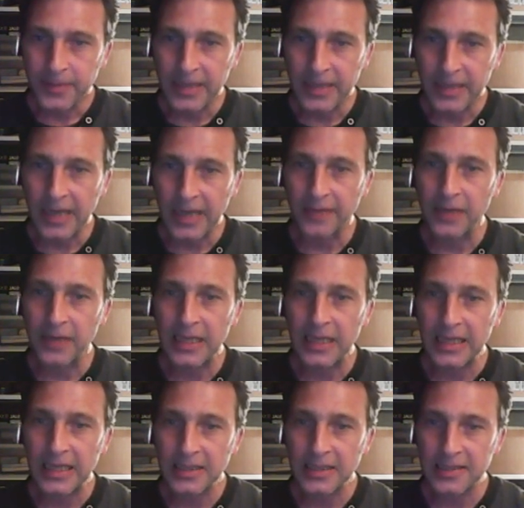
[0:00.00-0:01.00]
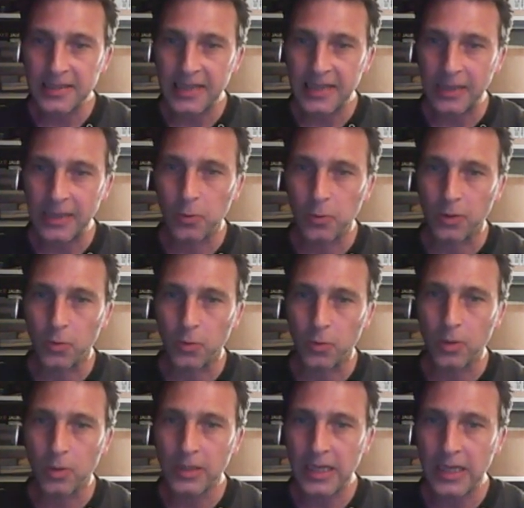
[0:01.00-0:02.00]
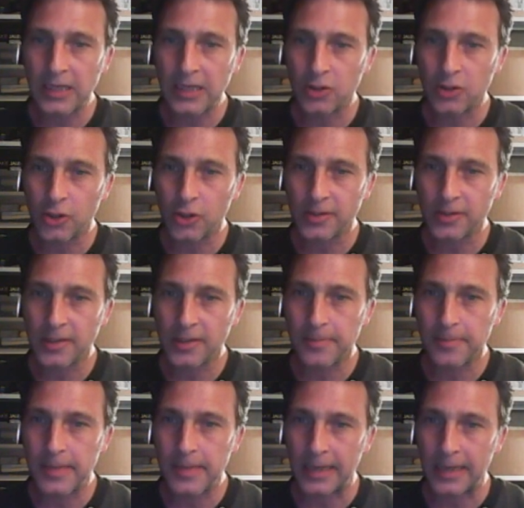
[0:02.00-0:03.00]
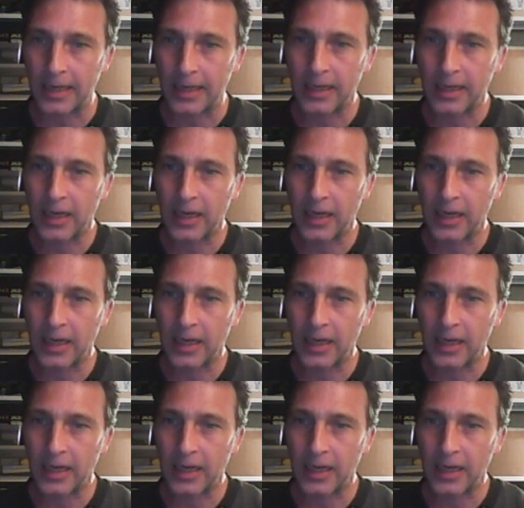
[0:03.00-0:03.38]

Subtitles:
Yeah, if I can get the second one, the one in just the middle,